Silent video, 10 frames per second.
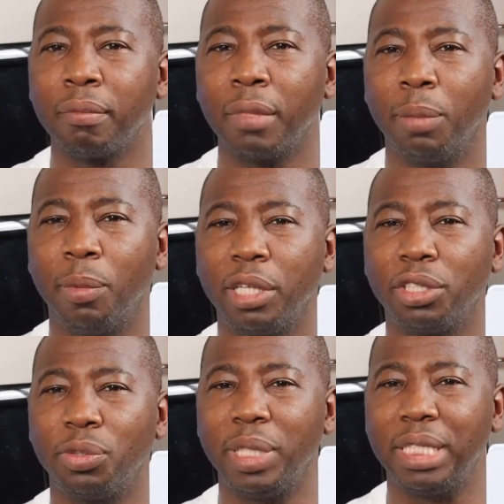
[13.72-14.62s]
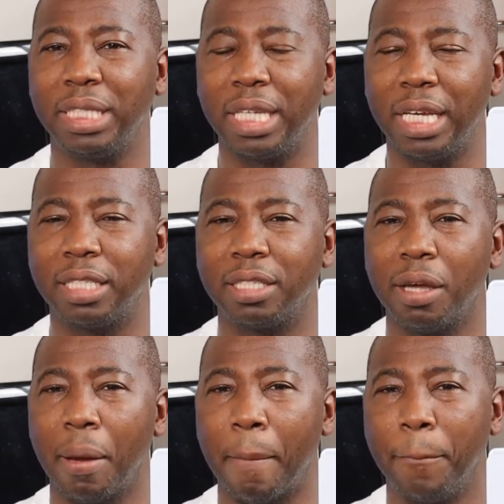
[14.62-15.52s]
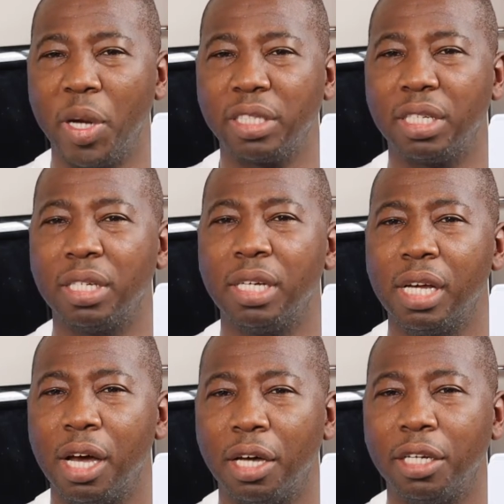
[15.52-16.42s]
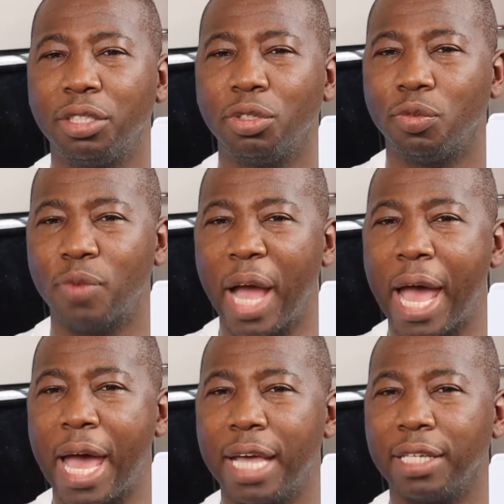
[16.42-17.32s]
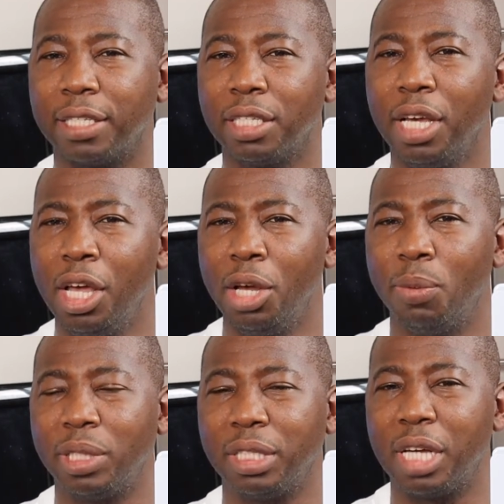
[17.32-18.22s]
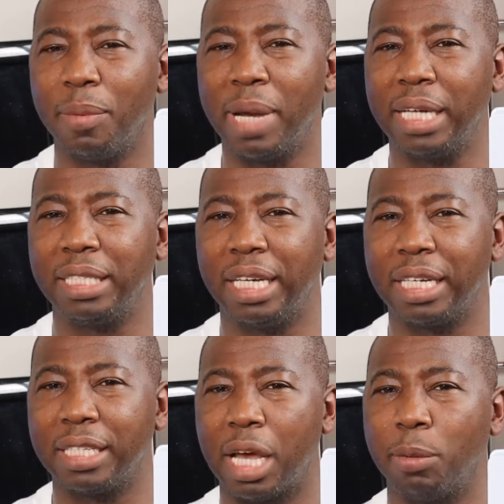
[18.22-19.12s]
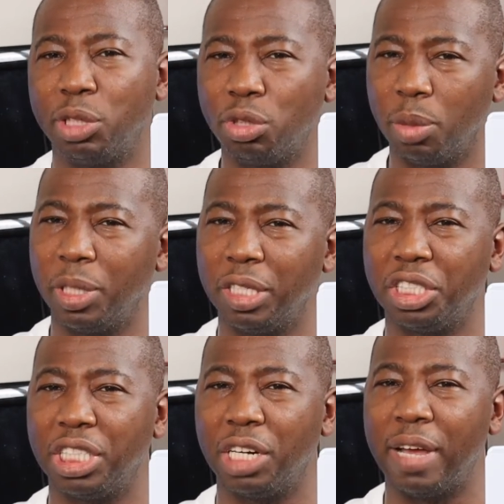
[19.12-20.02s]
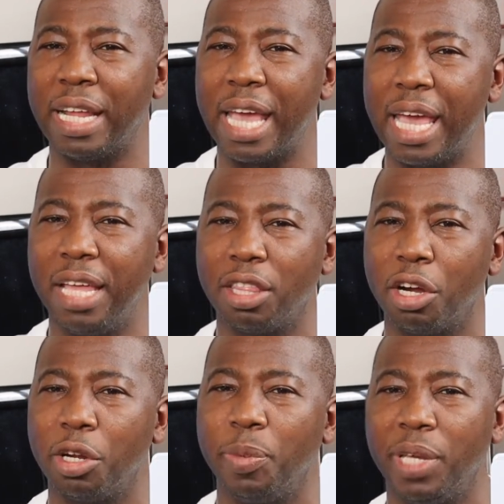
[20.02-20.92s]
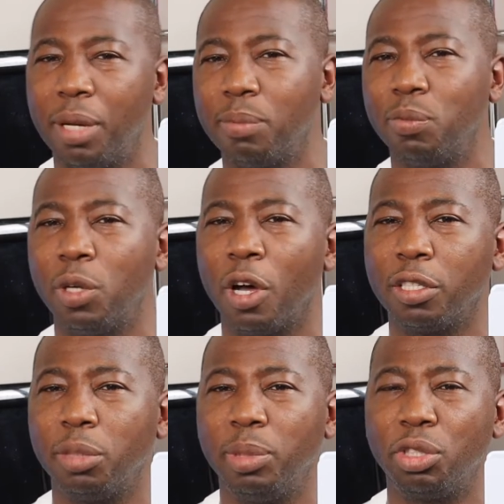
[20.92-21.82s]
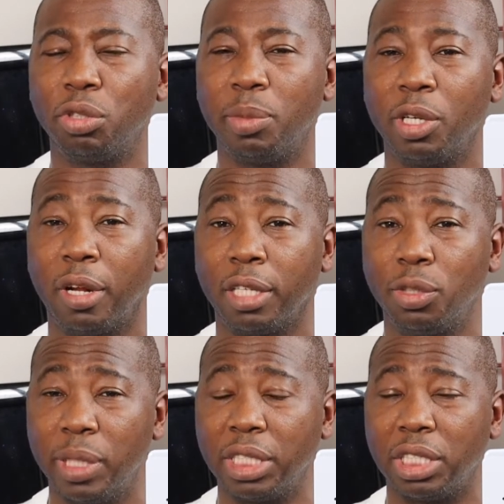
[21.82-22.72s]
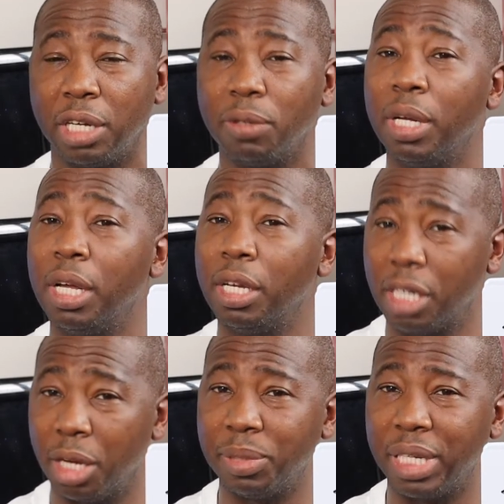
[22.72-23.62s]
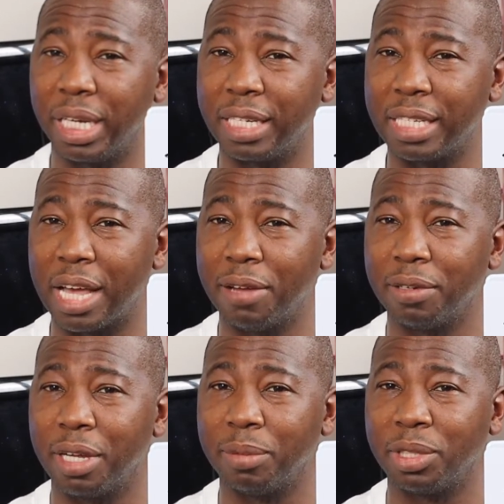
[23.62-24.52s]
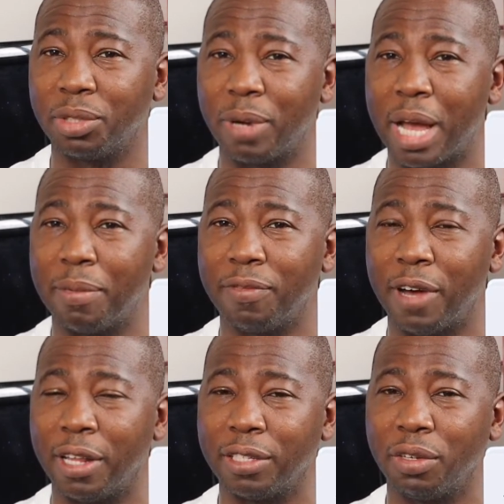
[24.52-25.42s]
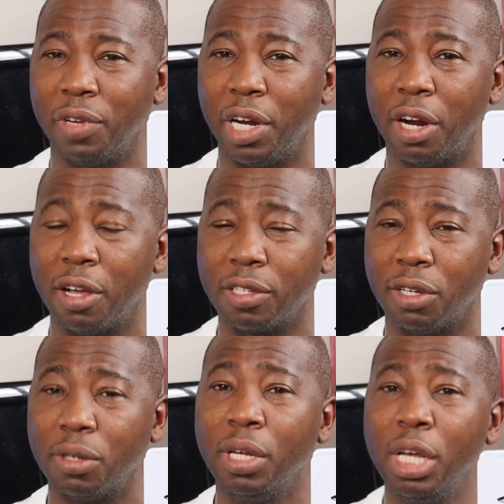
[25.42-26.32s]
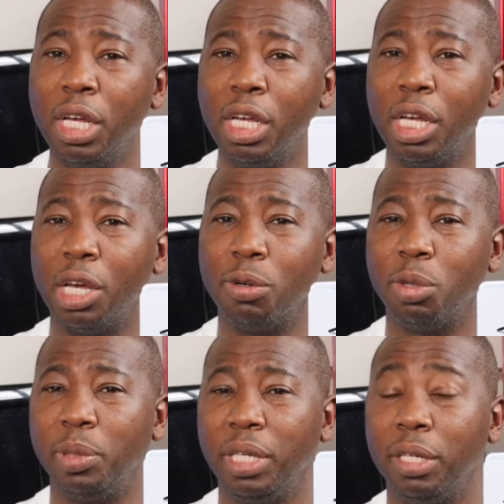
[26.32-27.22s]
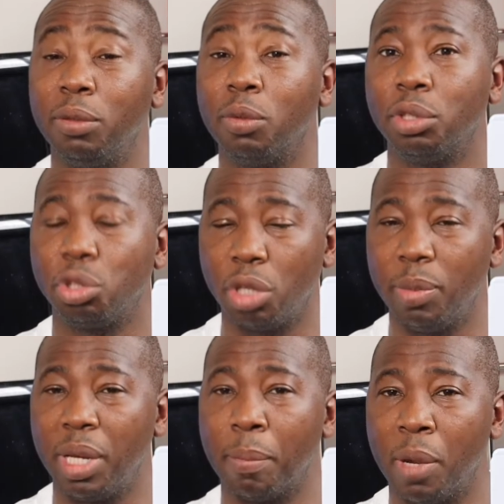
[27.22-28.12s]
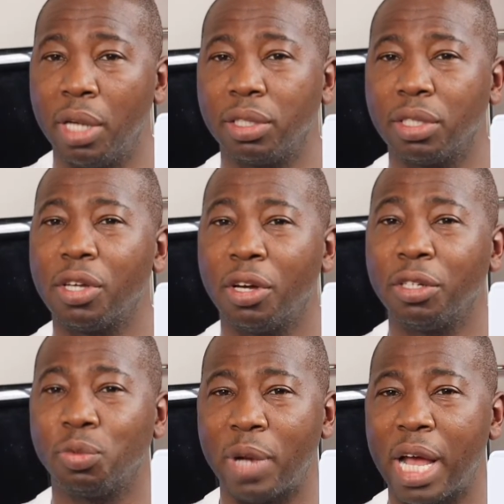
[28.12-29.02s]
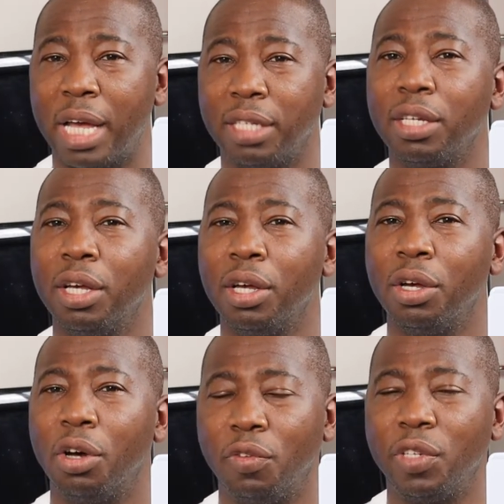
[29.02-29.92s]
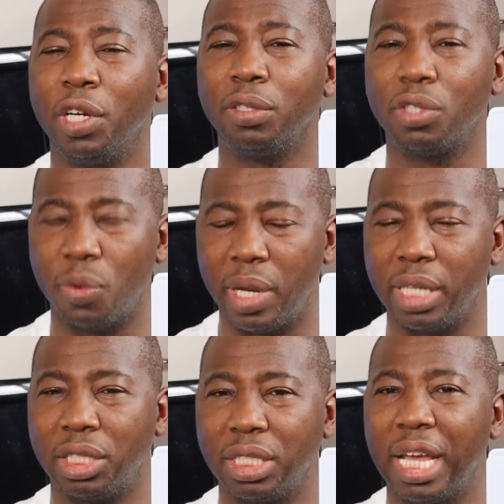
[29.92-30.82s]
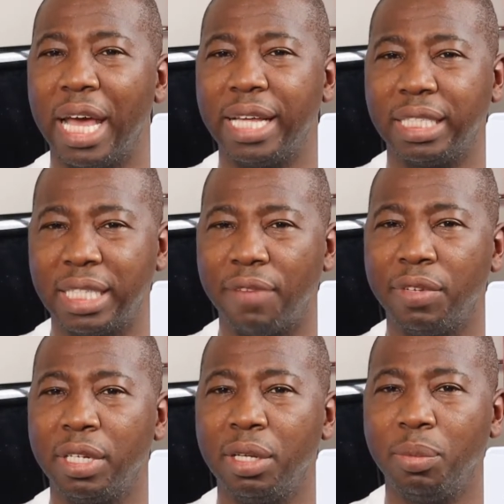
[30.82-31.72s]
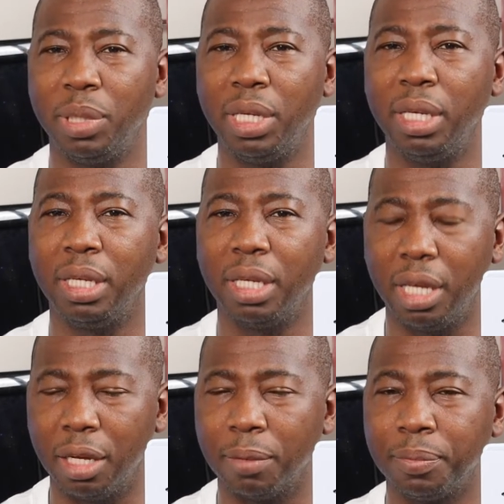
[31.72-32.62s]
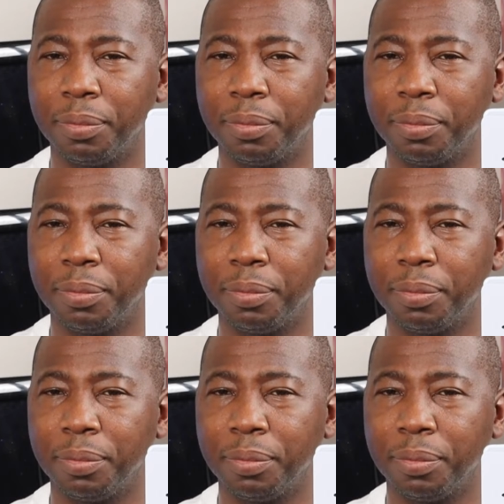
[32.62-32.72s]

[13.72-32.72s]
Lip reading: March 26th, Monster Hunters Rise. Want you to come out and check us out. We're streaming on this channel at 8:30 p.m. We'll also be streaming on our Twitch channel. Come check us out. Come subscribe and follow us over there also. And we'll be streaming Monster Hunters Rise over there on Twitch at 7 p.m.